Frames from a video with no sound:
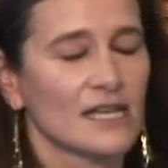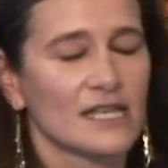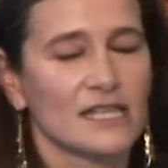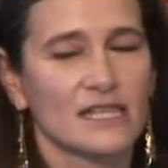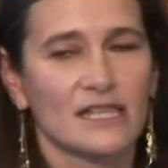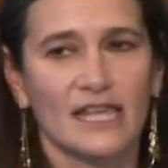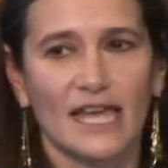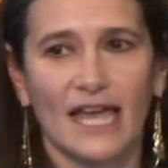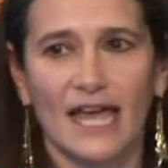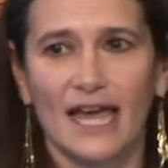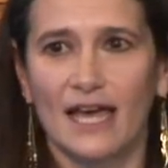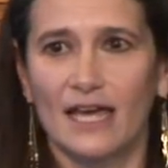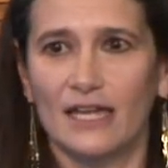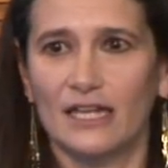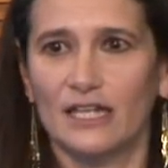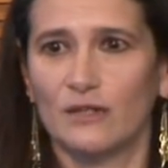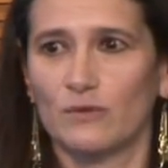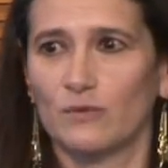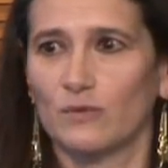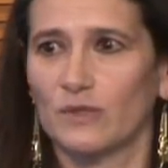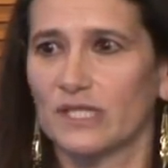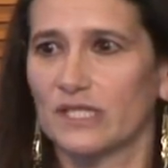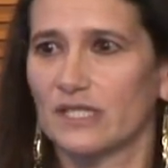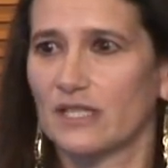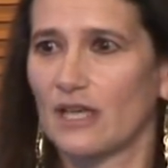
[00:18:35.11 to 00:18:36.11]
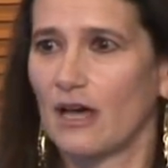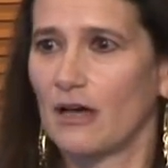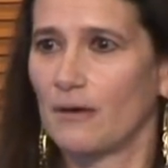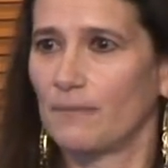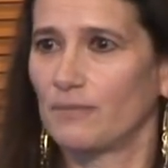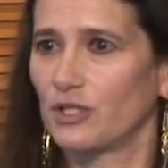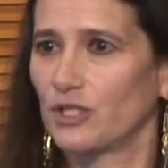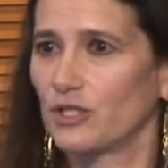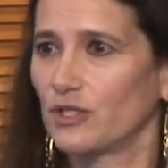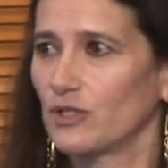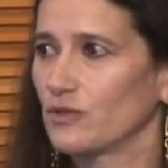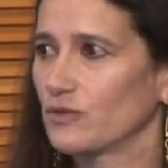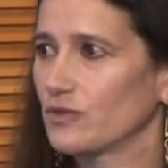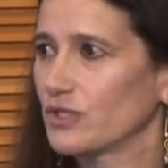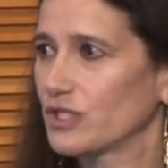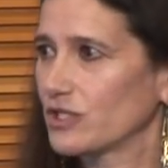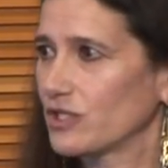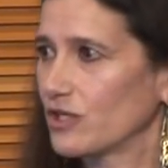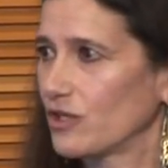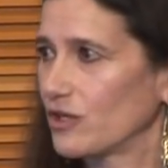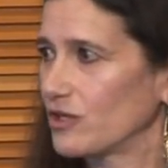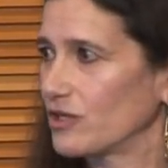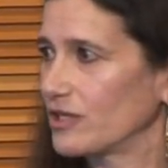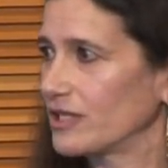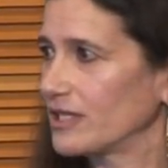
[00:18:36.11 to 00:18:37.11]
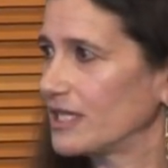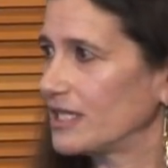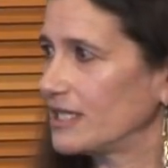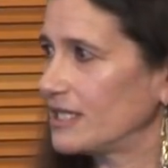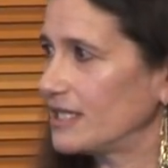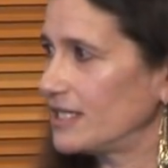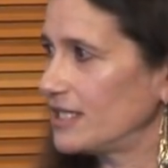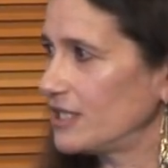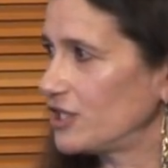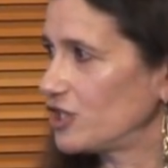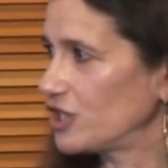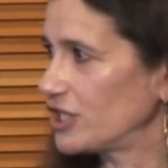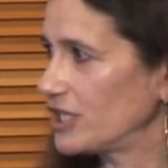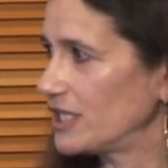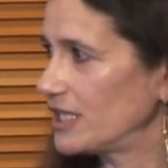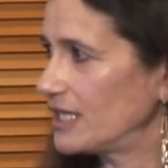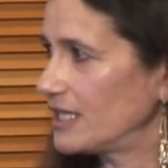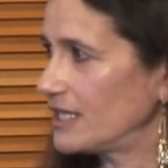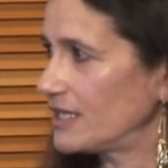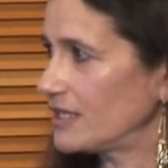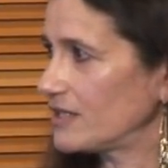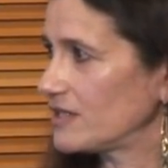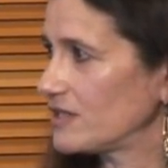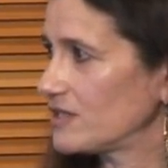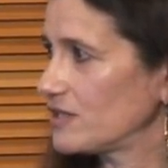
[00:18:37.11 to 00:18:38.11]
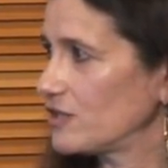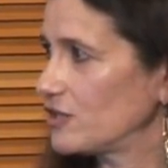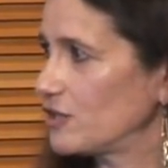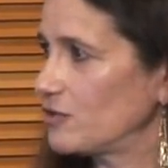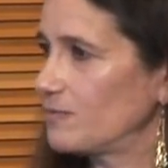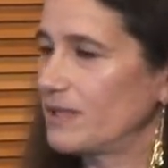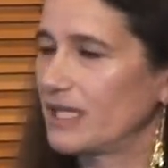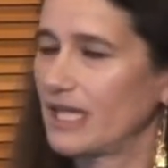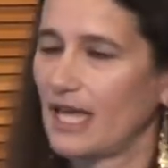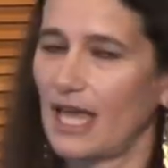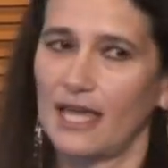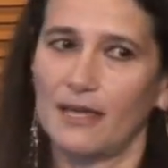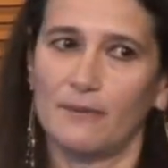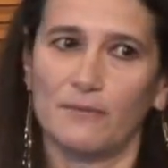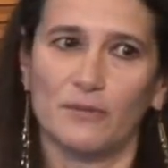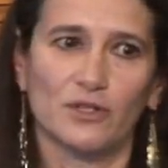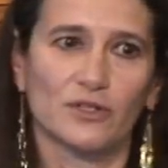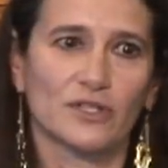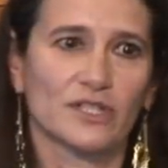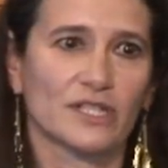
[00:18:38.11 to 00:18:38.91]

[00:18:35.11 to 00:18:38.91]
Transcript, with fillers: that it was up to certain initiates to be able